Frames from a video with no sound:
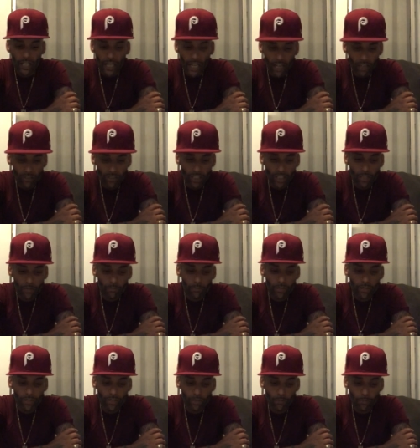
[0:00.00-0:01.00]

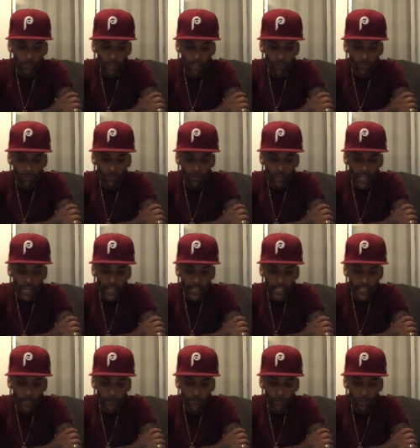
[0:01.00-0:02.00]
Calcium is the mineral that
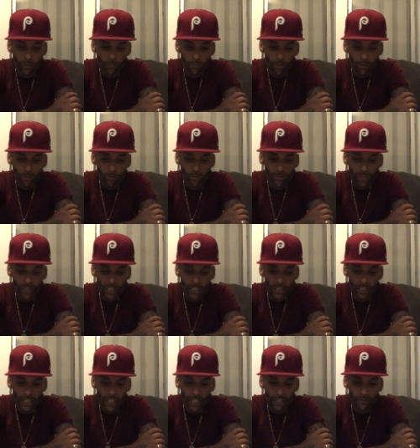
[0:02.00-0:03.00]
keeps your bones
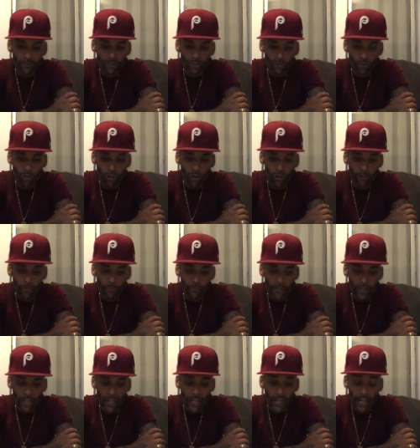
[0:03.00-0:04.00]
and teeth strong.
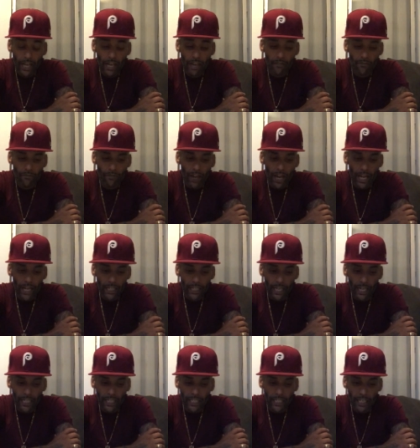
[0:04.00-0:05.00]
In fact,
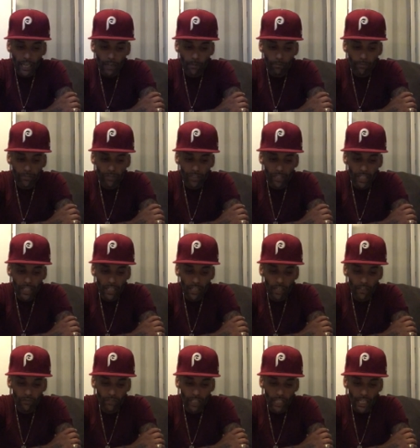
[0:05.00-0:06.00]
99%
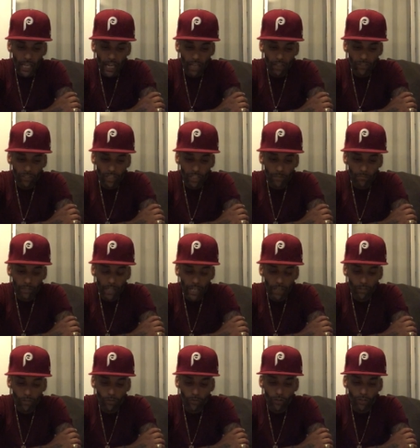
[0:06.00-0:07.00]
of the calcium
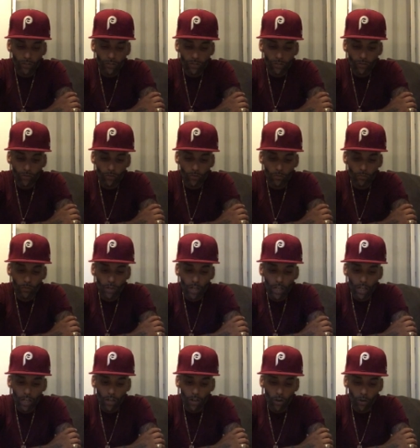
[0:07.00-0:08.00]
that you consume
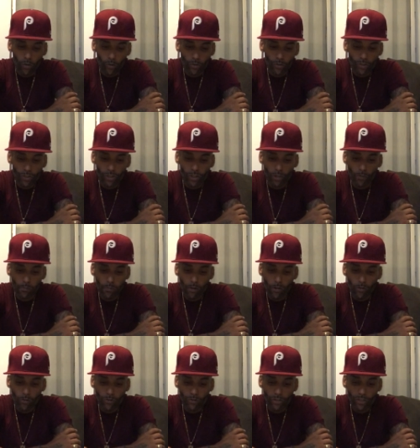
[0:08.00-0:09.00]
goes to your
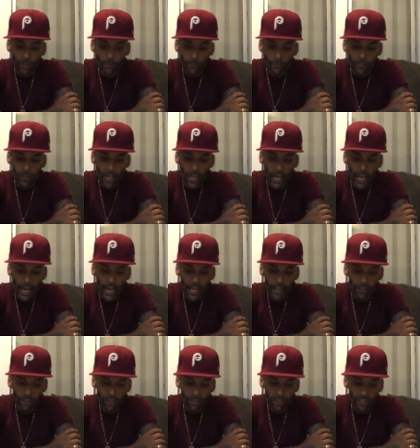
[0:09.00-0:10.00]
bones
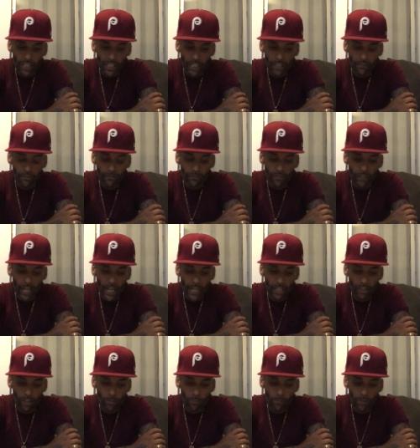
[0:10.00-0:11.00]
and your teeth,
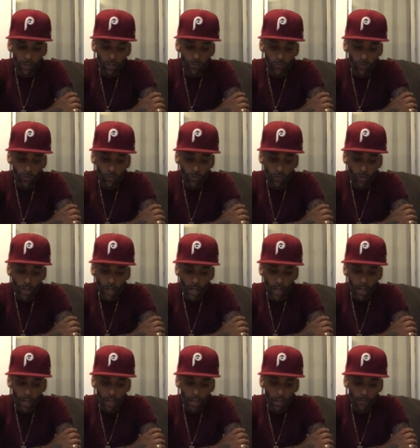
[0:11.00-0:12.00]
and the mineral
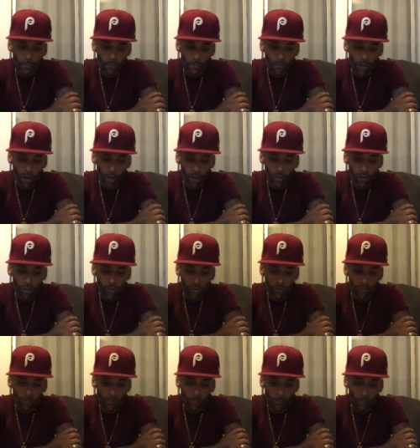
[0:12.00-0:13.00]

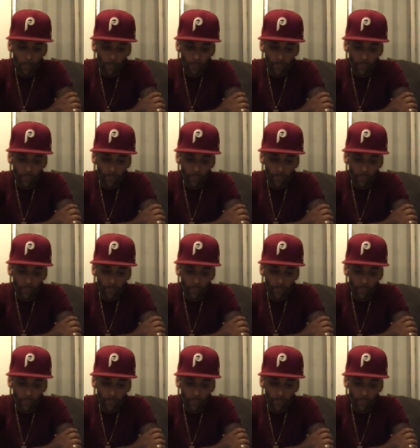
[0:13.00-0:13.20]
alone